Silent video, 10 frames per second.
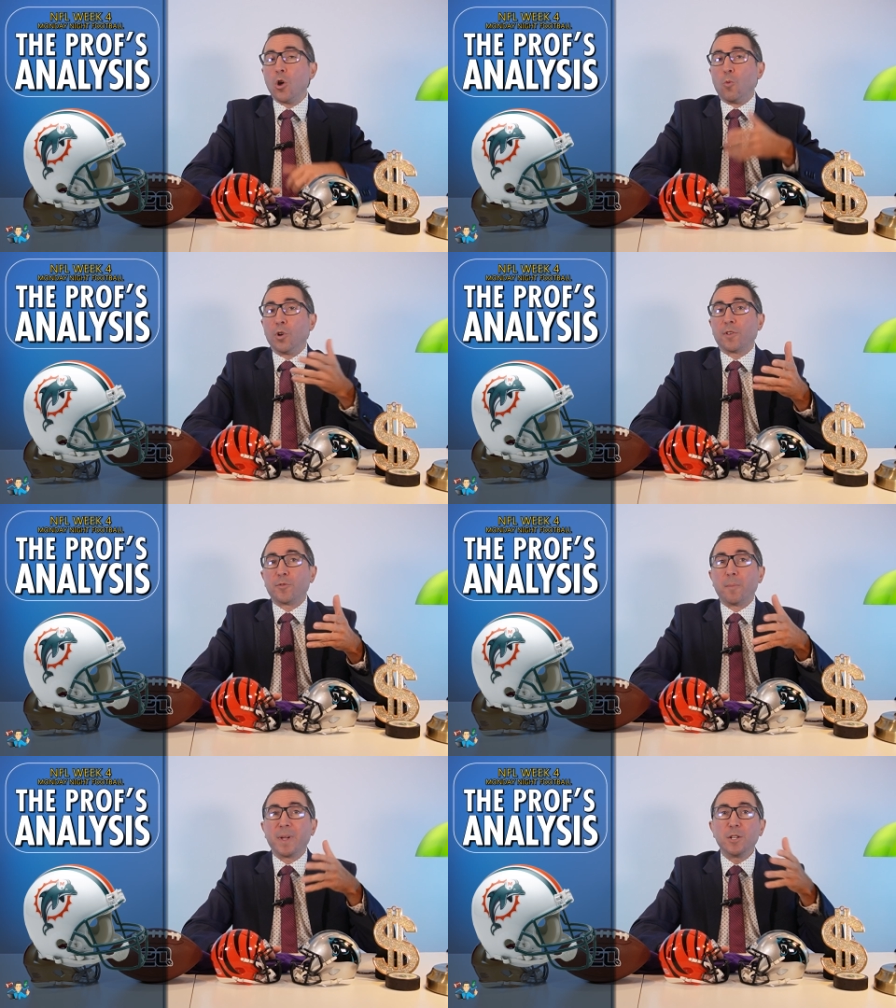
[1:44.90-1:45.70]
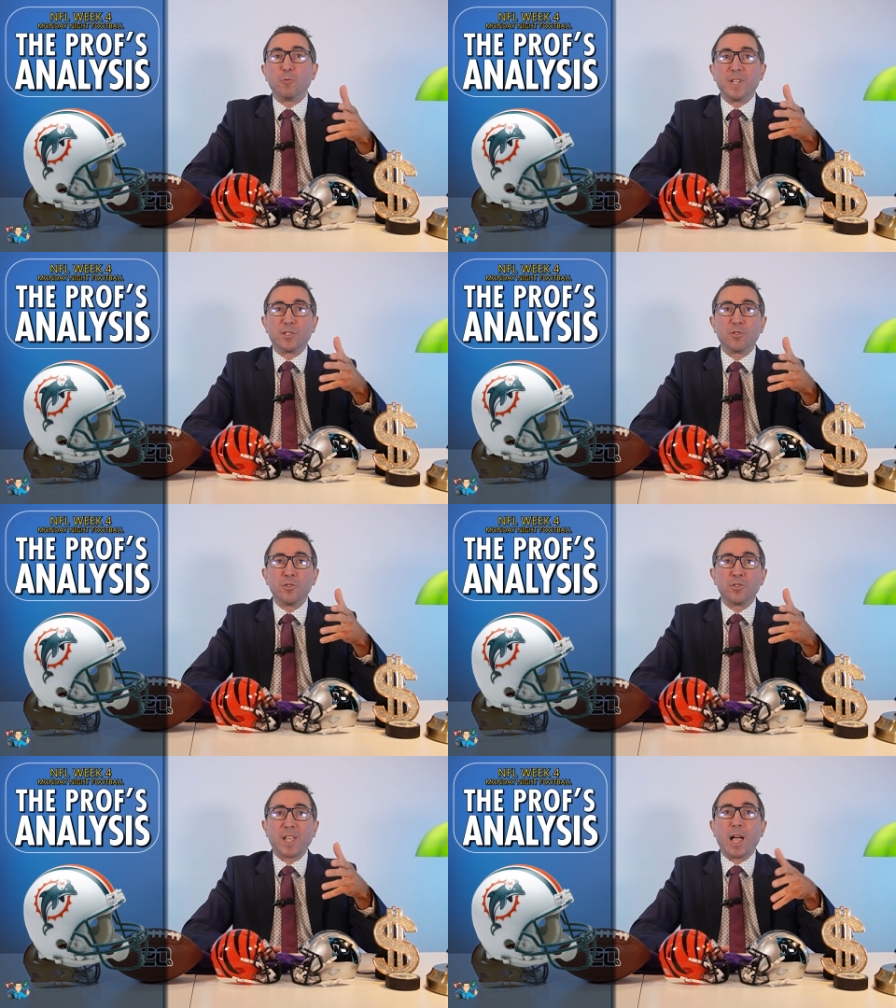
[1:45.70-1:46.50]
One of the main
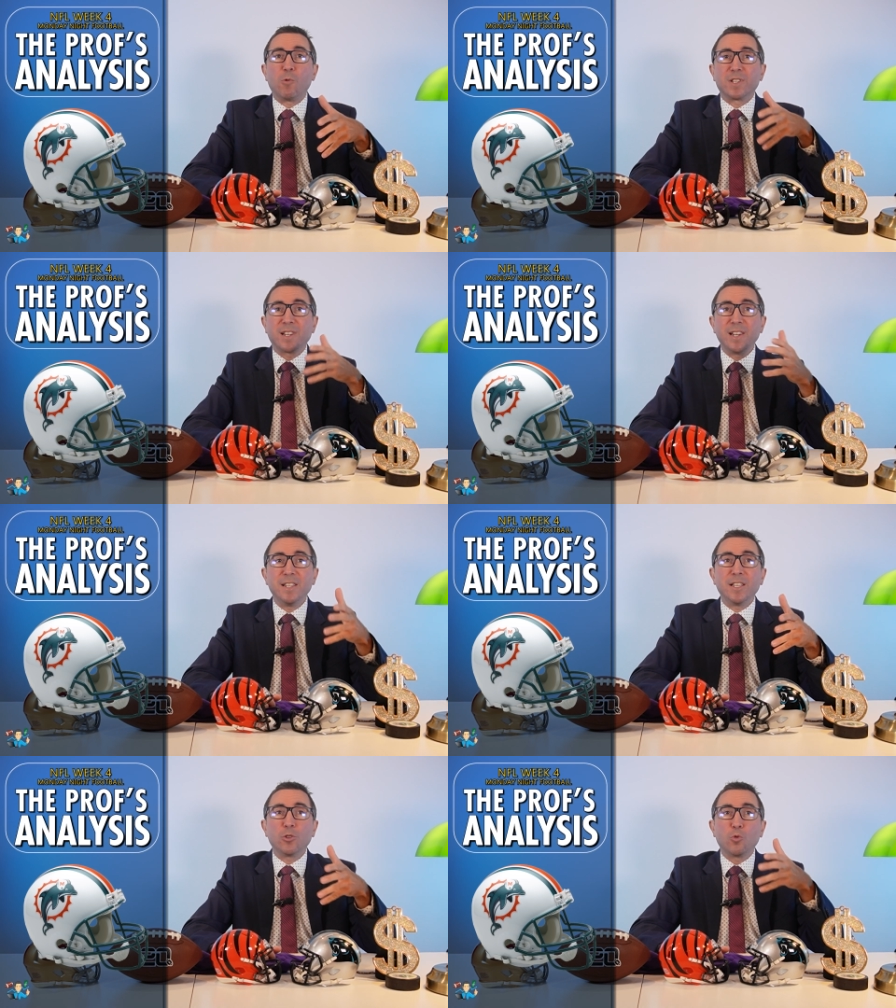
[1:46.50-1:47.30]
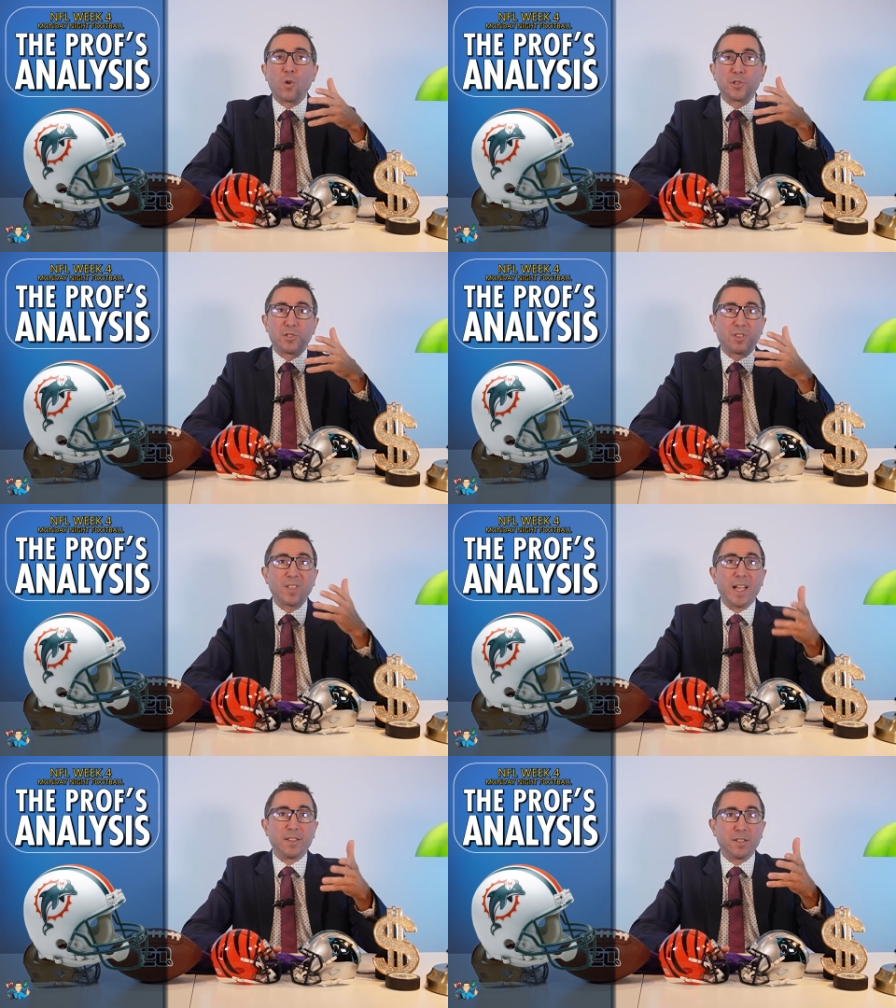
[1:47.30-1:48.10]
reasons I was leaning towards the
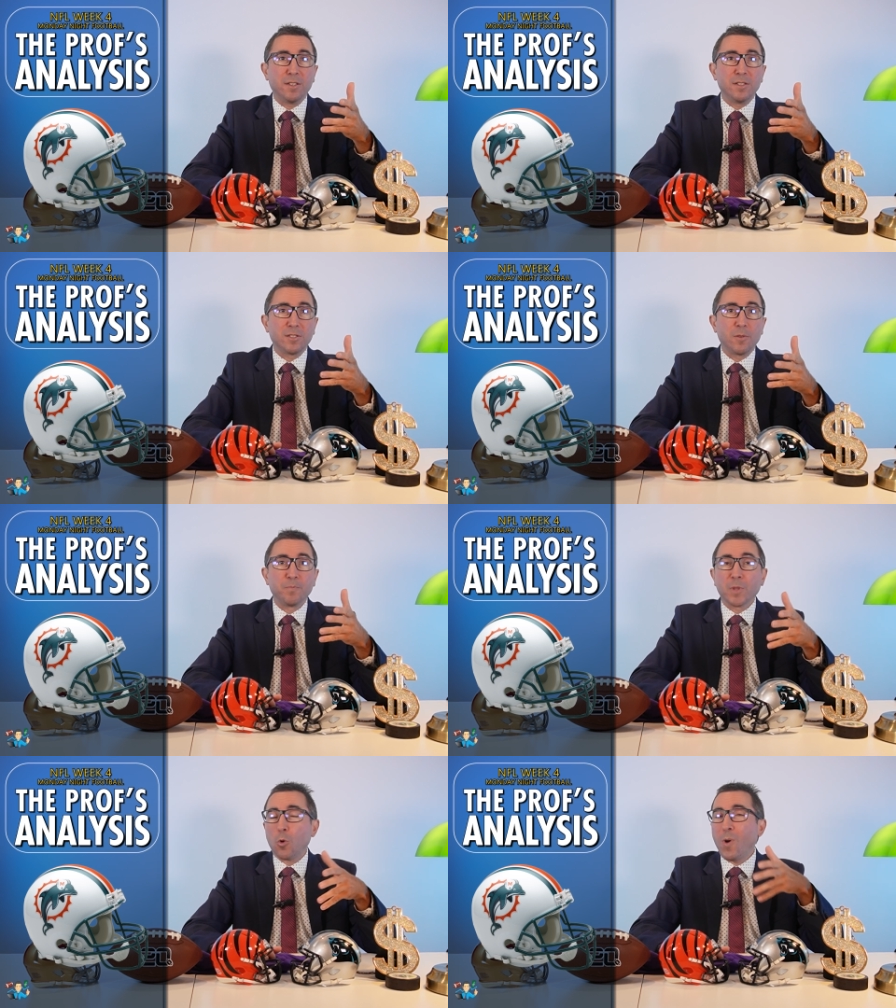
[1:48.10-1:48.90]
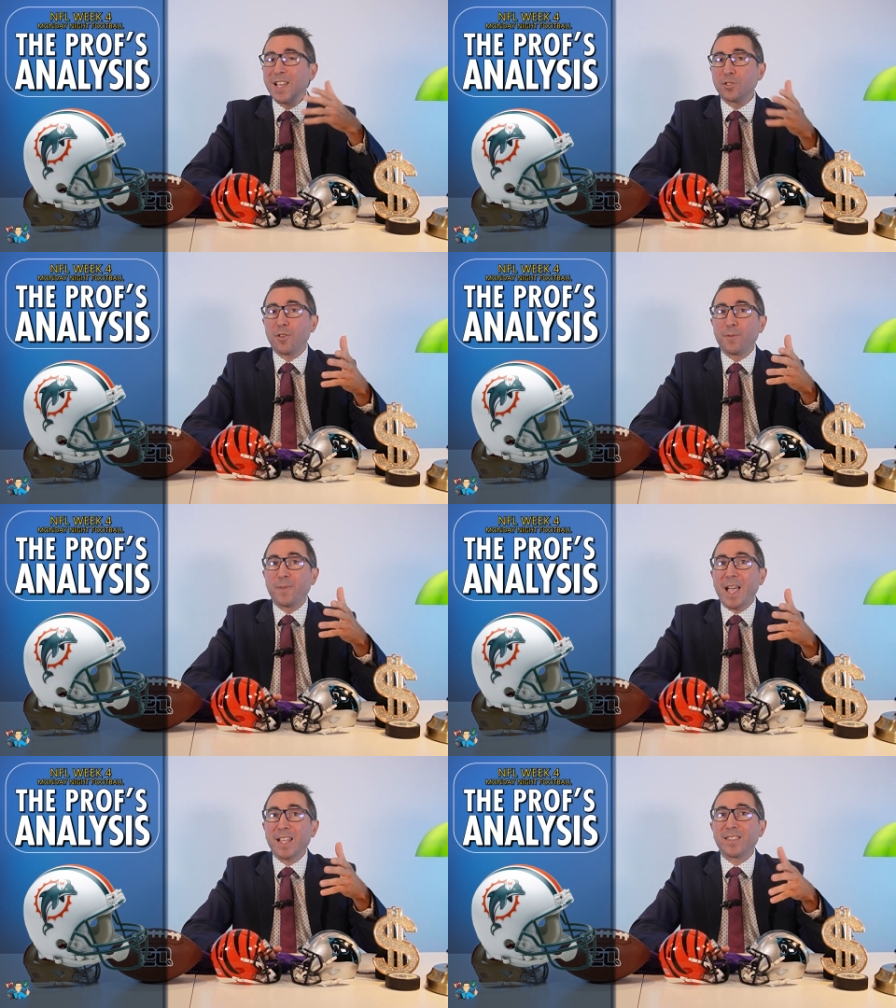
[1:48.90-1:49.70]
Titans was the
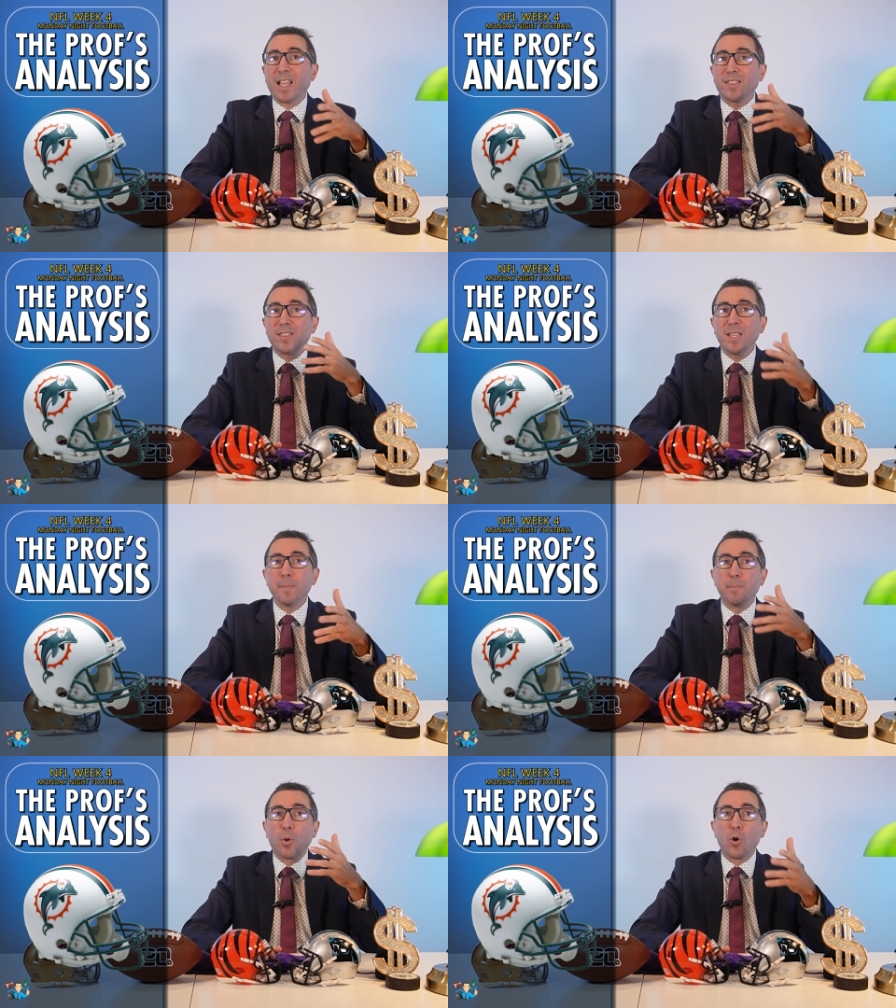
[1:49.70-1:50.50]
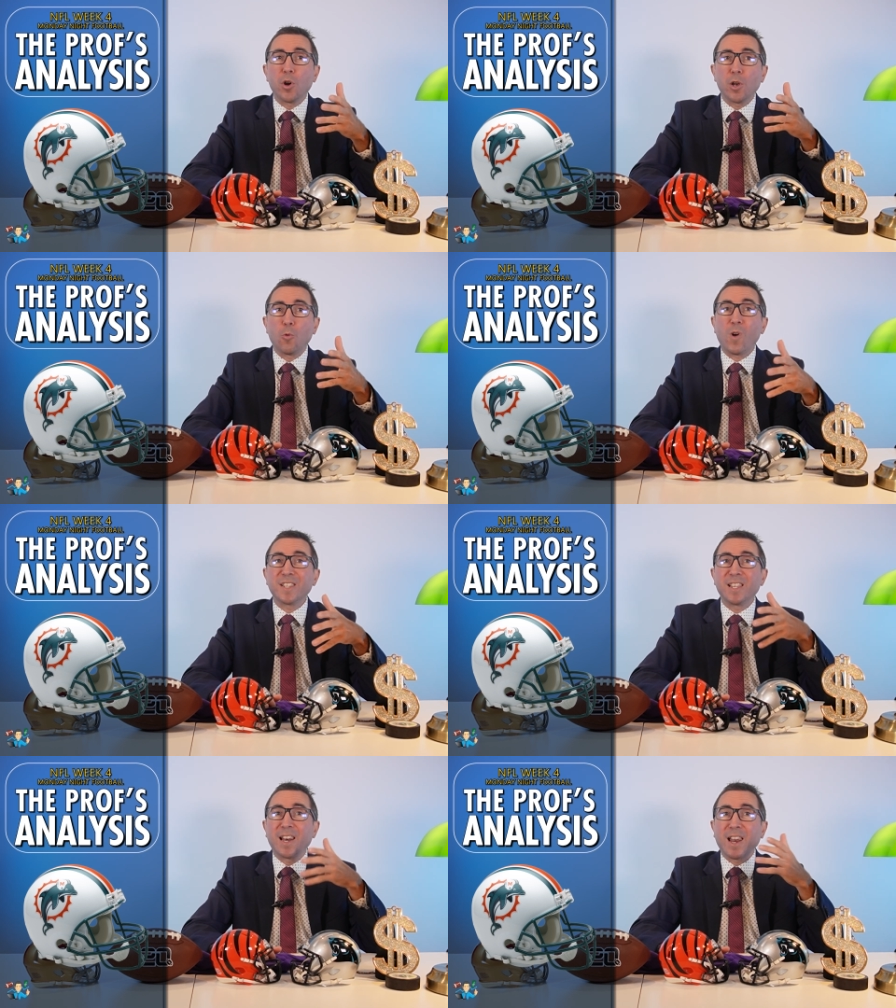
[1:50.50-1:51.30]
fact that Tim Boyle
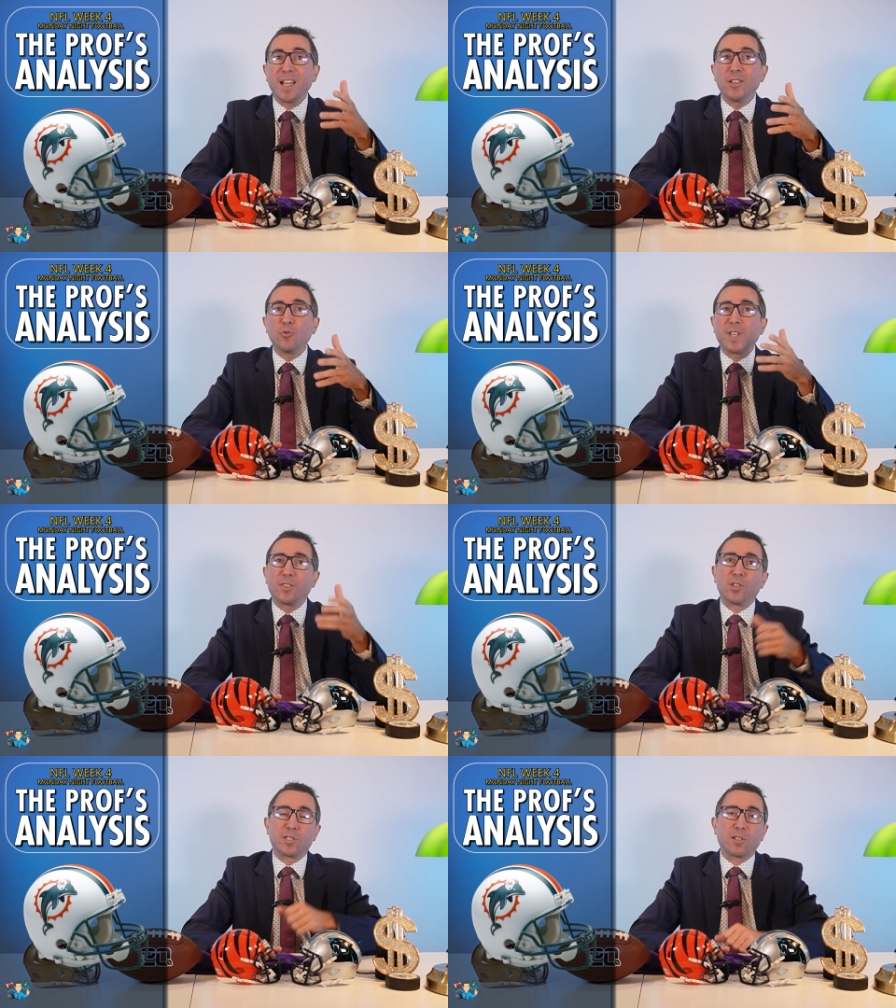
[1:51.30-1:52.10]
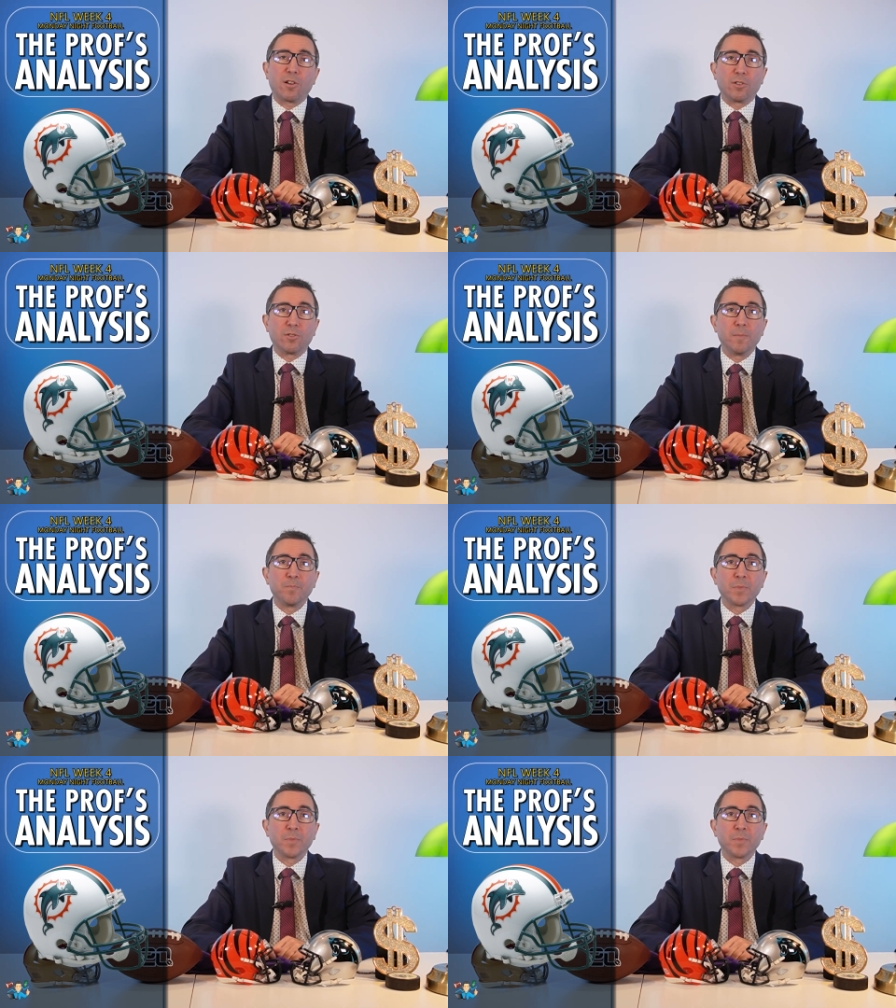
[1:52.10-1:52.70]
was in line to get the start.